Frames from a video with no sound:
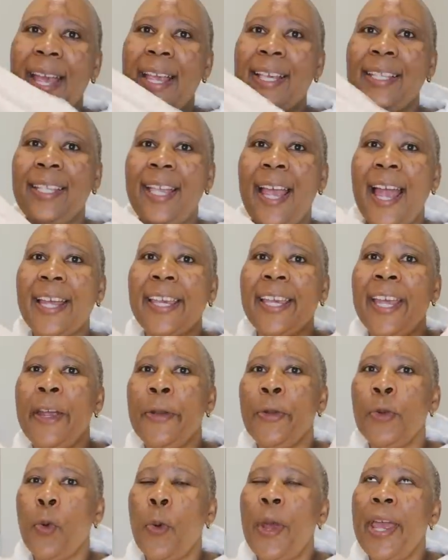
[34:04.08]
guys, I
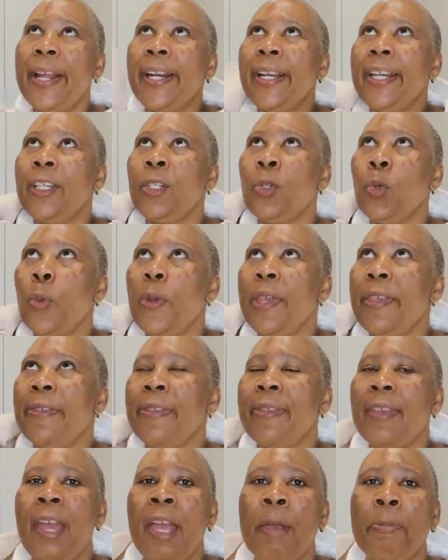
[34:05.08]
can wear it with
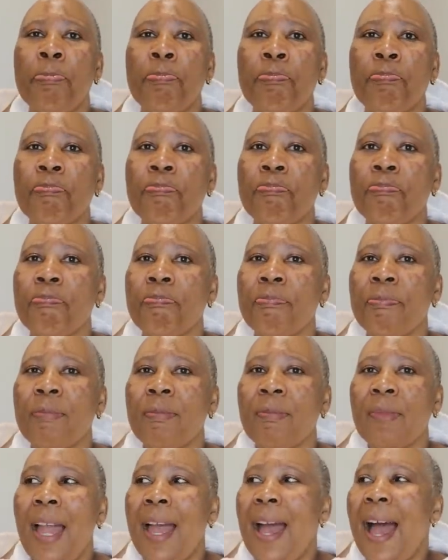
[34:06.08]

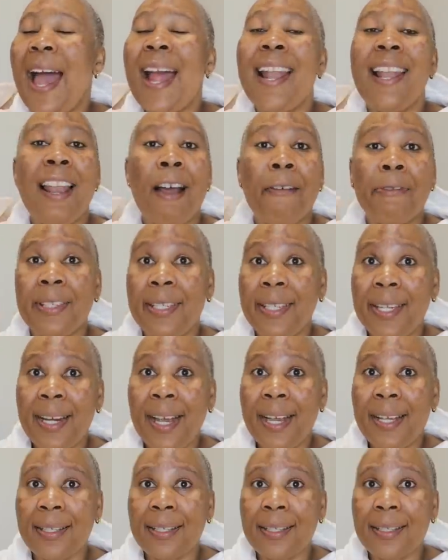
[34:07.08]
I love
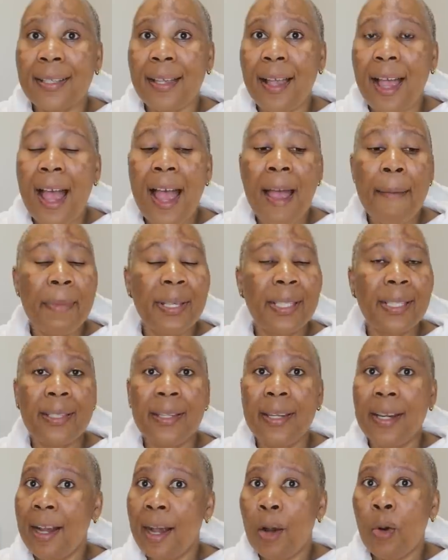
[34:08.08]
sneakers. I'm a
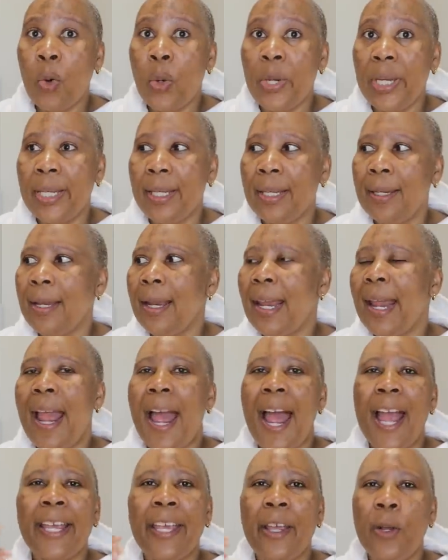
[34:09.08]
sneaker queen.
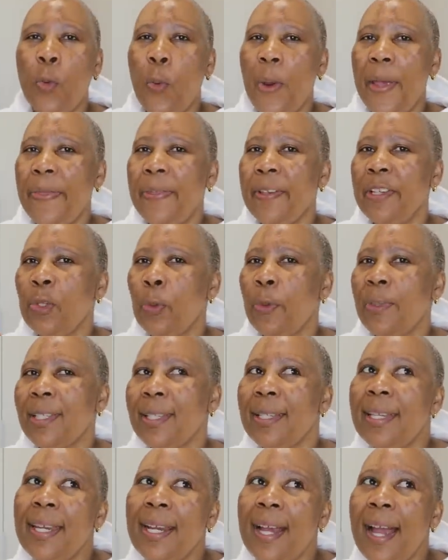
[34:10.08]
I can wear this with
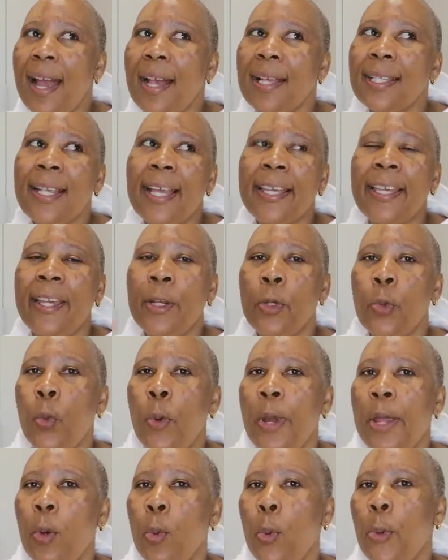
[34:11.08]
sneakers. I can
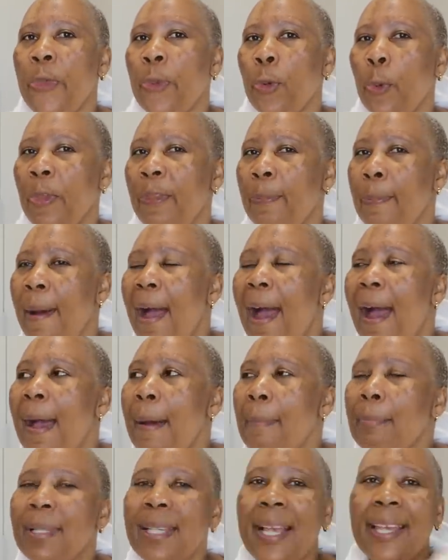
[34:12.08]
wear with
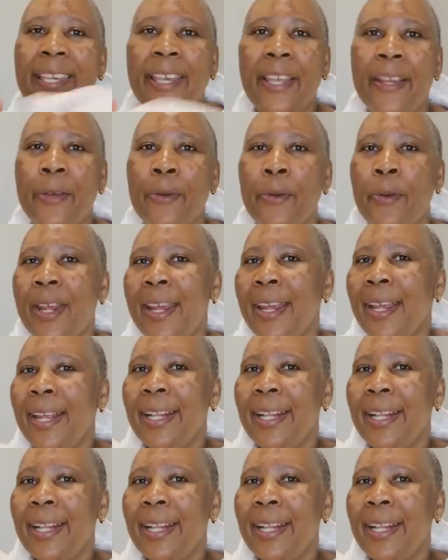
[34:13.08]
pumps. I can